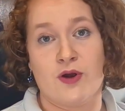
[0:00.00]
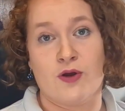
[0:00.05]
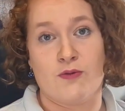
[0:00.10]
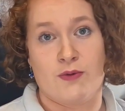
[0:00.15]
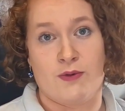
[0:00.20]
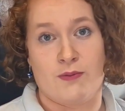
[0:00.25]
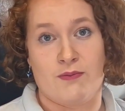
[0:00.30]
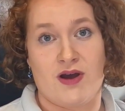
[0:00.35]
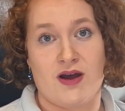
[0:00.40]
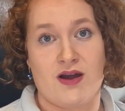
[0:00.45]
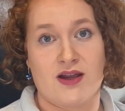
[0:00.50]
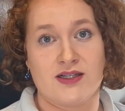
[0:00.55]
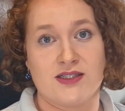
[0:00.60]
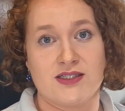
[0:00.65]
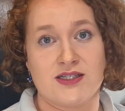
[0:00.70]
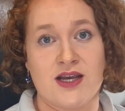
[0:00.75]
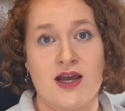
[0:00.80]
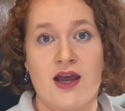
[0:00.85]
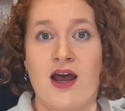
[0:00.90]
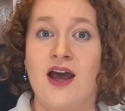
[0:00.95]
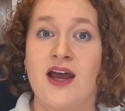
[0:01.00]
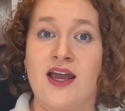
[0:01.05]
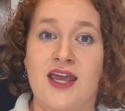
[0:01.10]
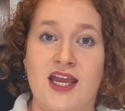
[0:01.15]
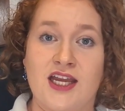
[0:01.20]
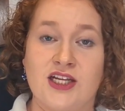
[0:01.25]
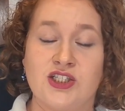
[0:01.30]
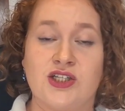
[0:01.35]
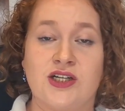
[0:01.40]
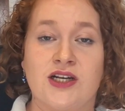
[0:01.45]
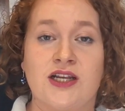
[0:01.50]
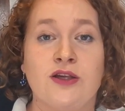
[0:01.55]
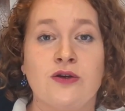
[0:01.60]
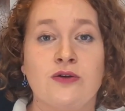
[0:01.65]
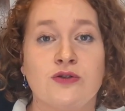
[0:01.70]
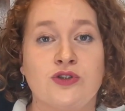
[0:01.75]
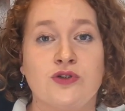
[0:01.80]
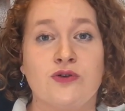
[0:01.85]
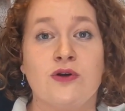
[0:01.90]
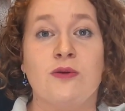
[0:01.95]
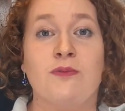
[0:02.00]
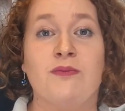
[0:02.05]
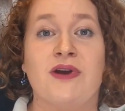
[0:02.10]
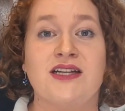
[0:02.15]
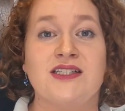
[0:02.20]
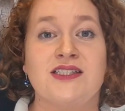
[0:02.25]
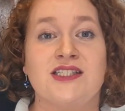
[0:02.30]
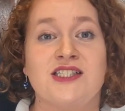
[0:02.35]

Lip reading: an open mind. Occasionally, your jeweler may